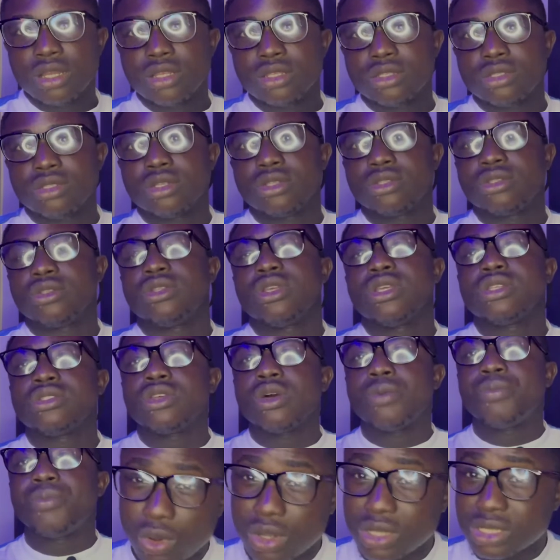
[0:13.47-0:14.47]
So today's
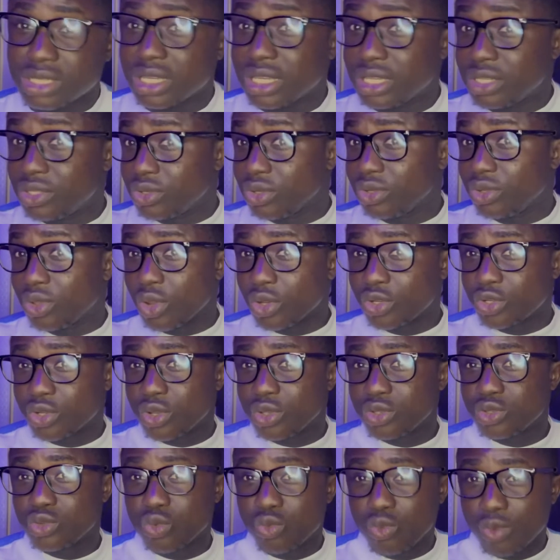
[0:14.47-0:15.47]
topic was
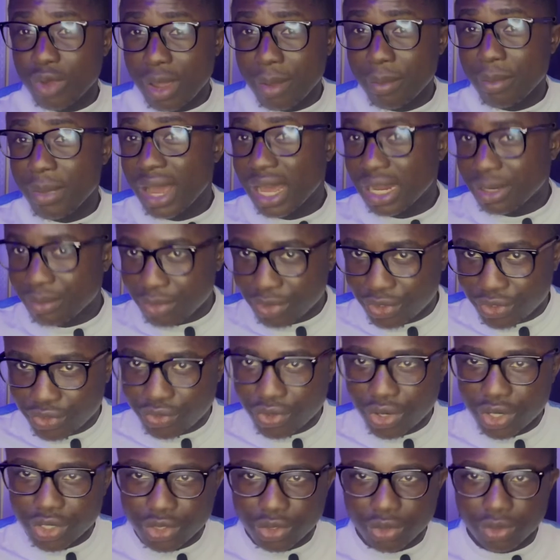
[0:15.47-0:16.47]
Introduction to Web
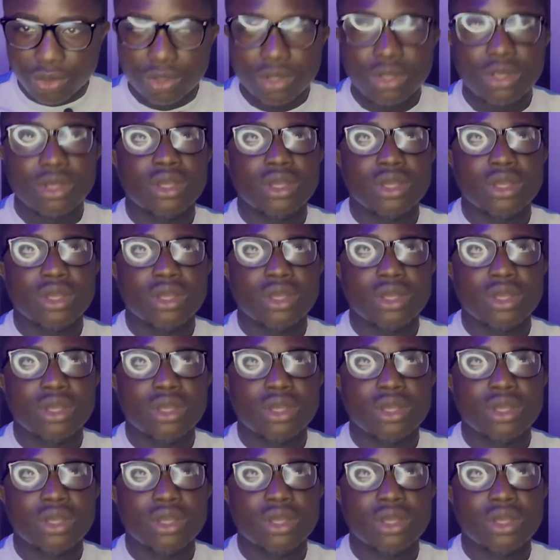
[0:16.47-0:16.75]
Administration.